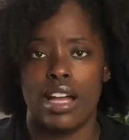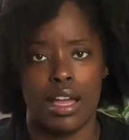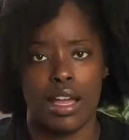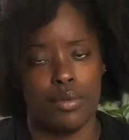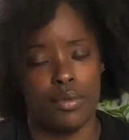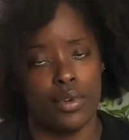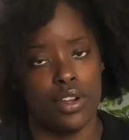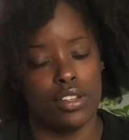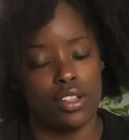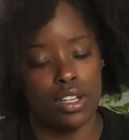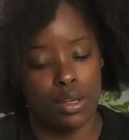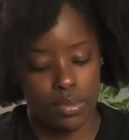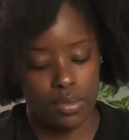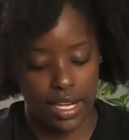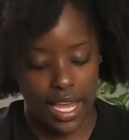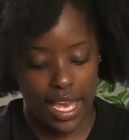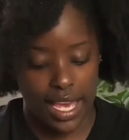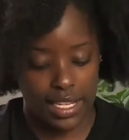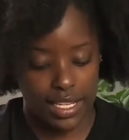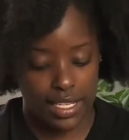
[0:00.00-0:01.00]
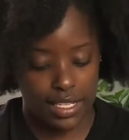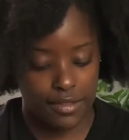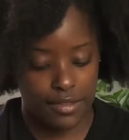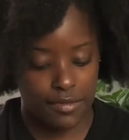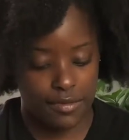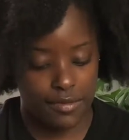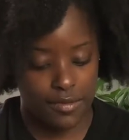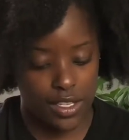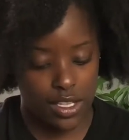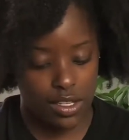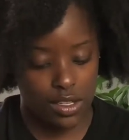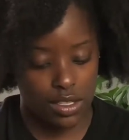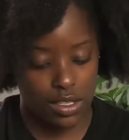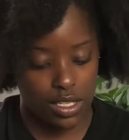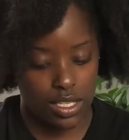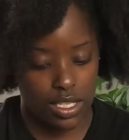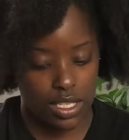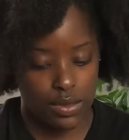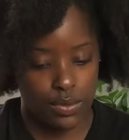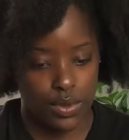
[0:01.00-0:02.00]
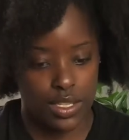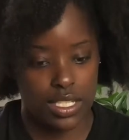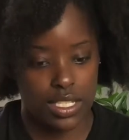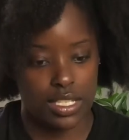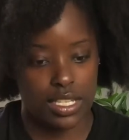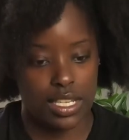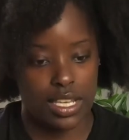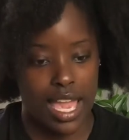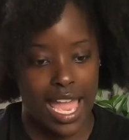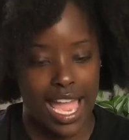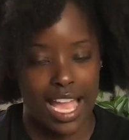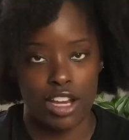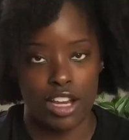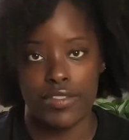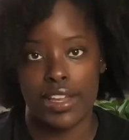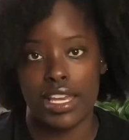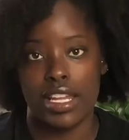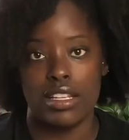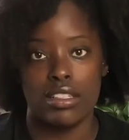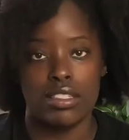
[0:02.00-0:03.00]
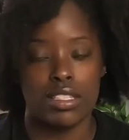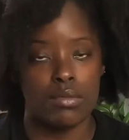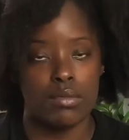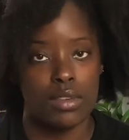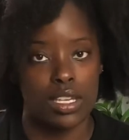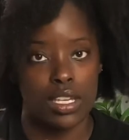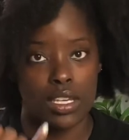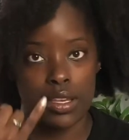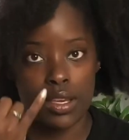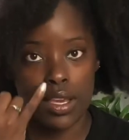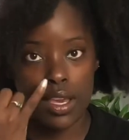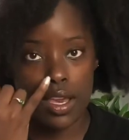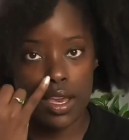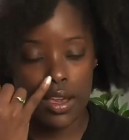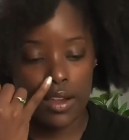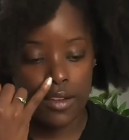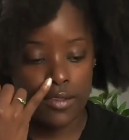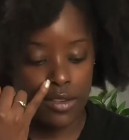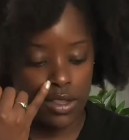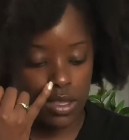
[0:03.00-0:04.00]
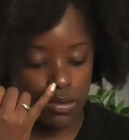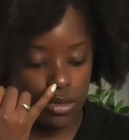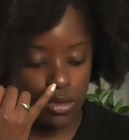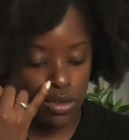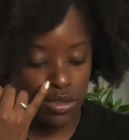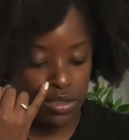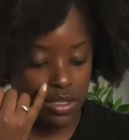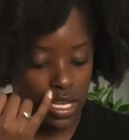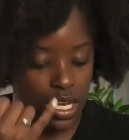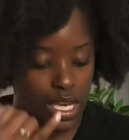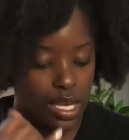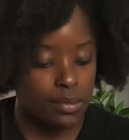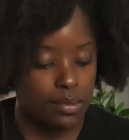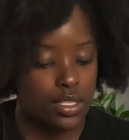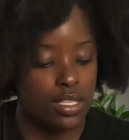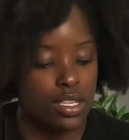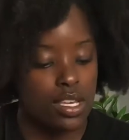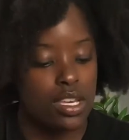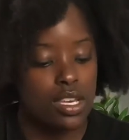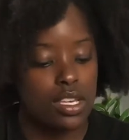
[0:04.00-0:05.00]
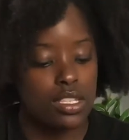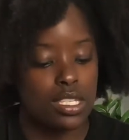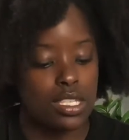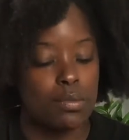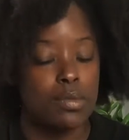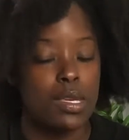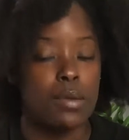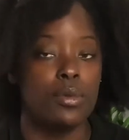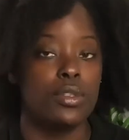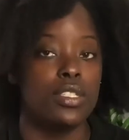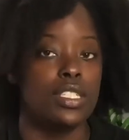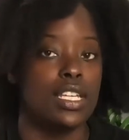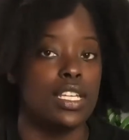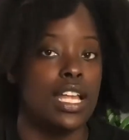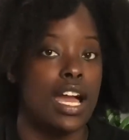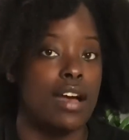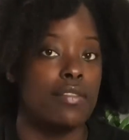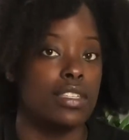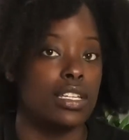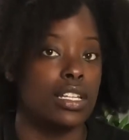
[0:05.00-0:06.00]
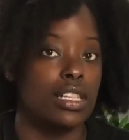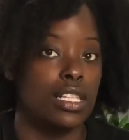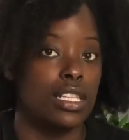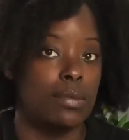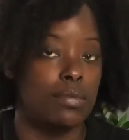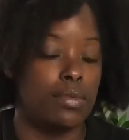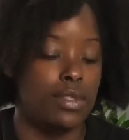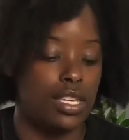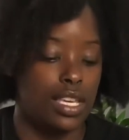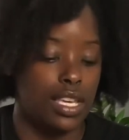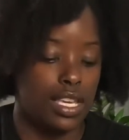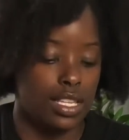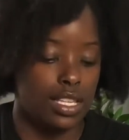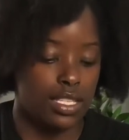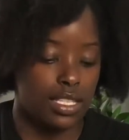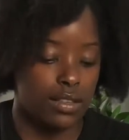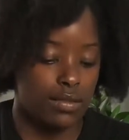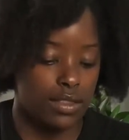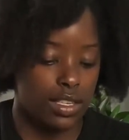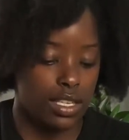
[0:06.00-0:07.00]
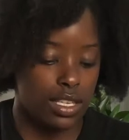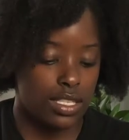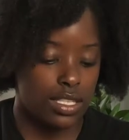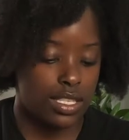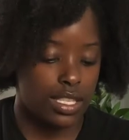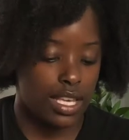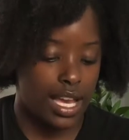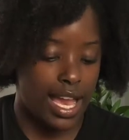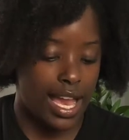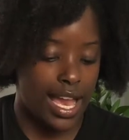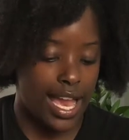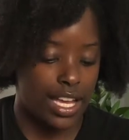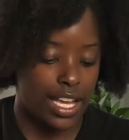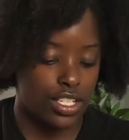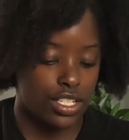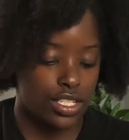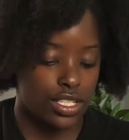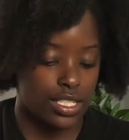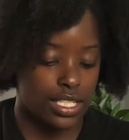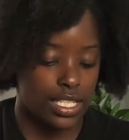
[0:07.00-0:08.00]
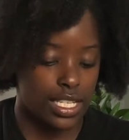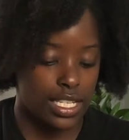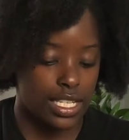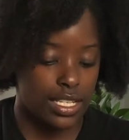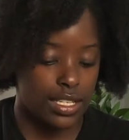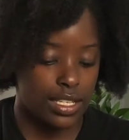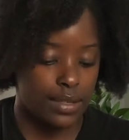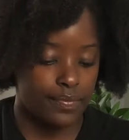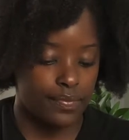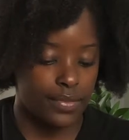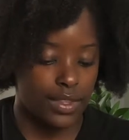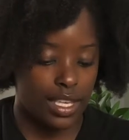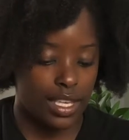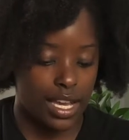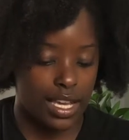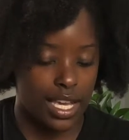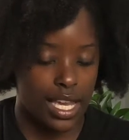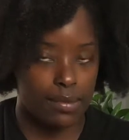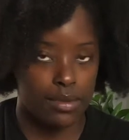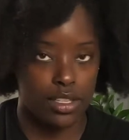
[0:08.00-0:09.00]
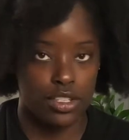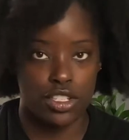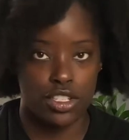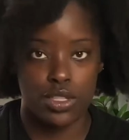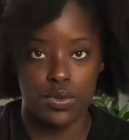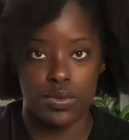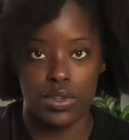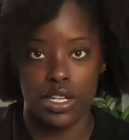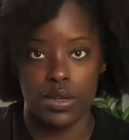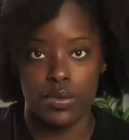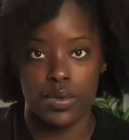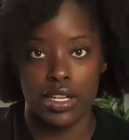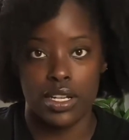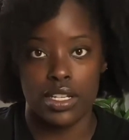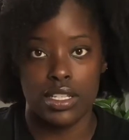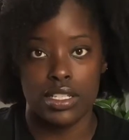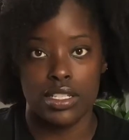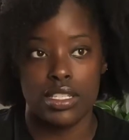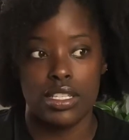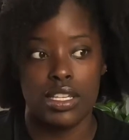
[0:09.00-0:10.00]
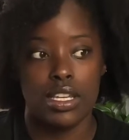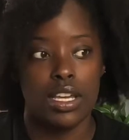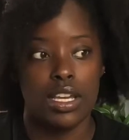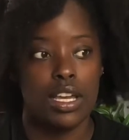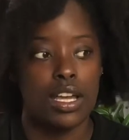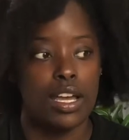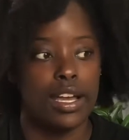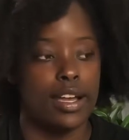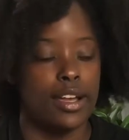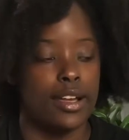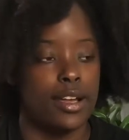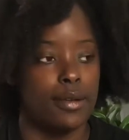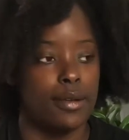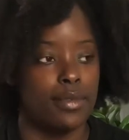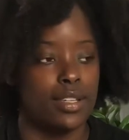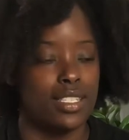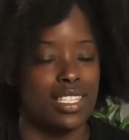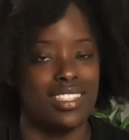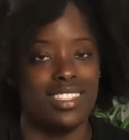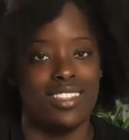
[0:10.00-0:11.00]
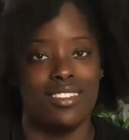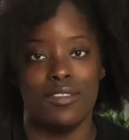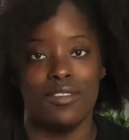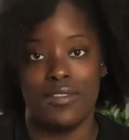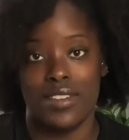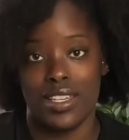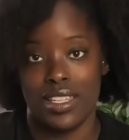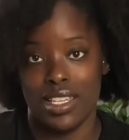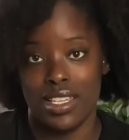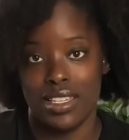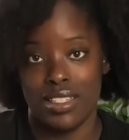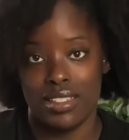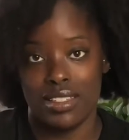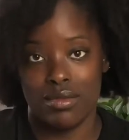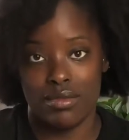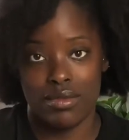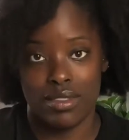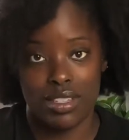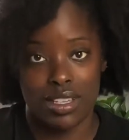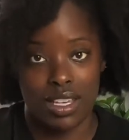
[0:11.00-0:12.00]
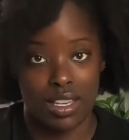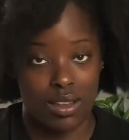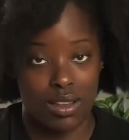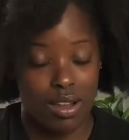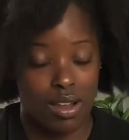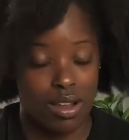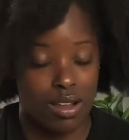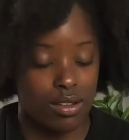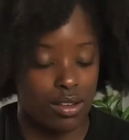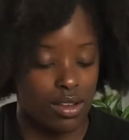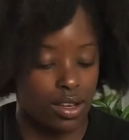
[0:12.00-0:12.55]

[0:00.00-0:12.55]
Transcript: wonder, but I didn't feel it. It wasn't aggravating to me for the most times. Some people did have to clip the ends of this. I actually didn't. I kept it just where it was, because I didn't feel it at all.